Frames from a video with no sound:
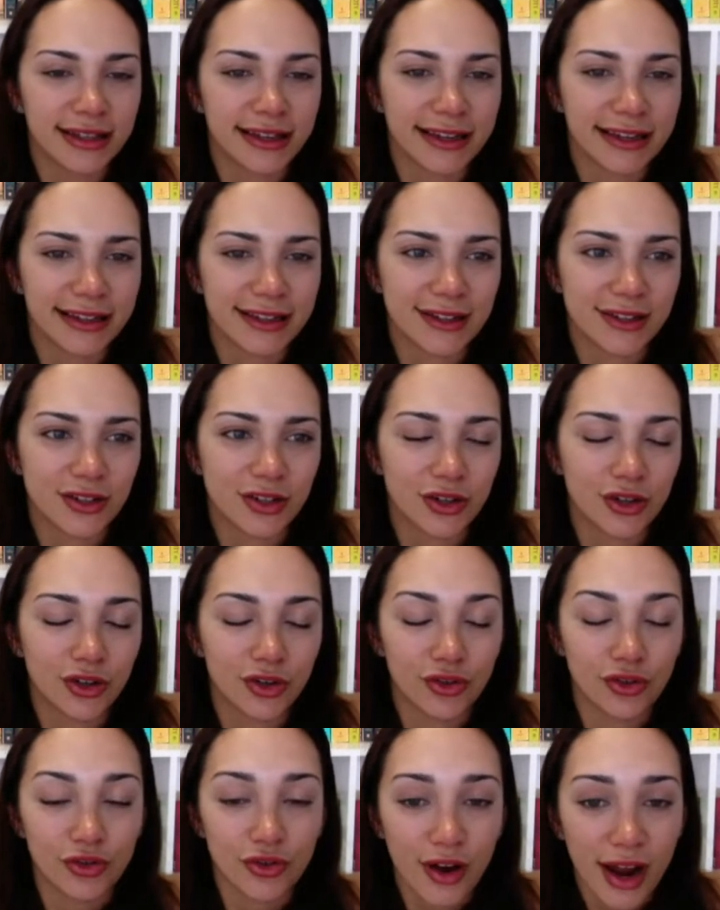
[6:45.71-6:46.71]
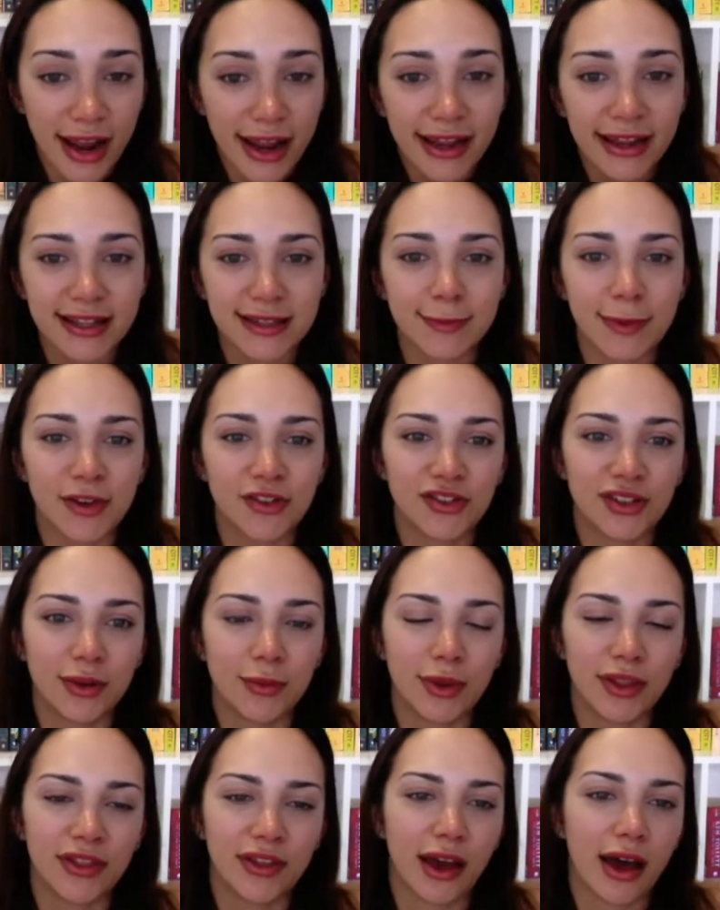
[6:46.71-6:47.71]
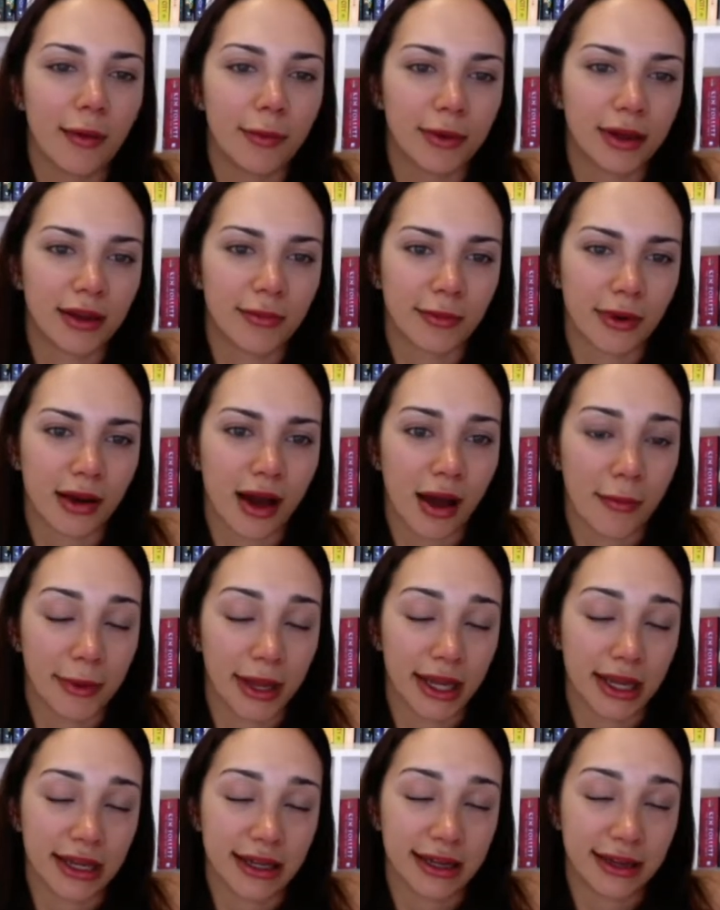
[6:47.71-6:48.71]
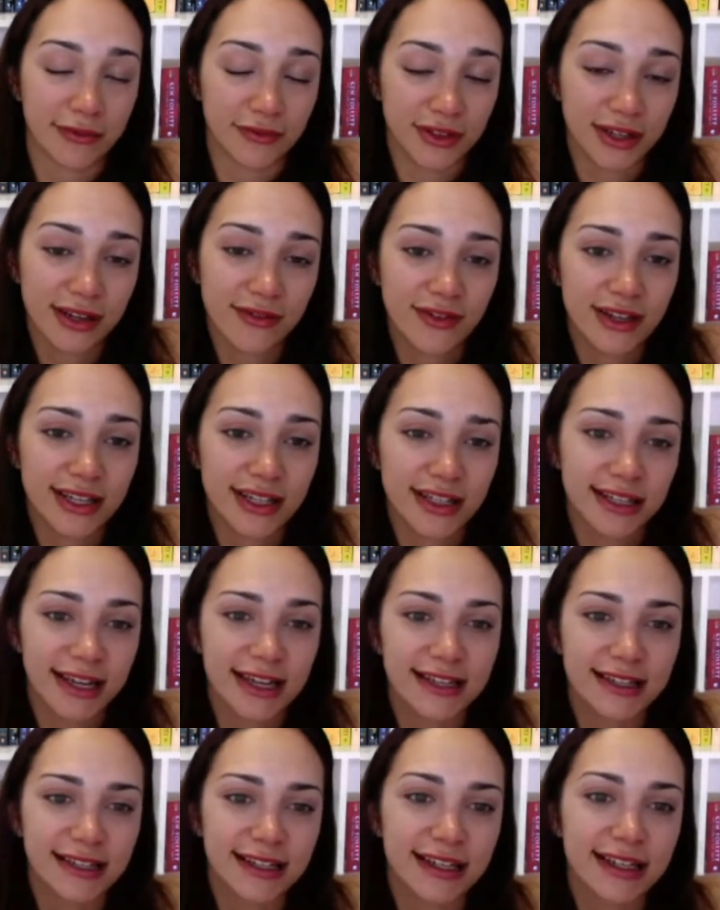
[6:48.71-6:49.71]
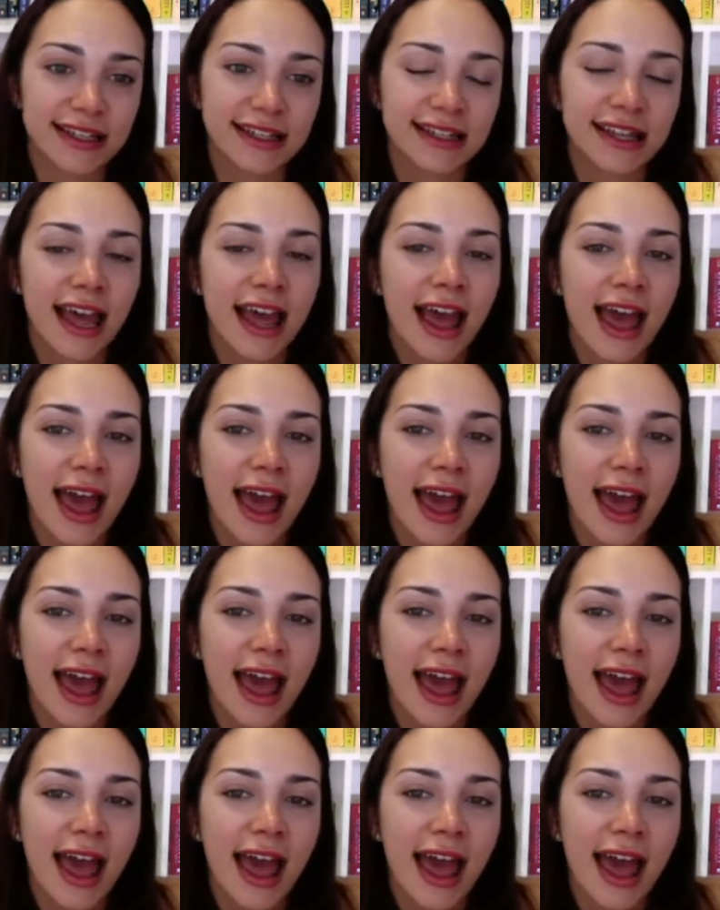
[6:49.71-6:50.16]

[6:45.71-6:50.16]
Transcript: it's great, especially with the upcoming gift-giving seasons.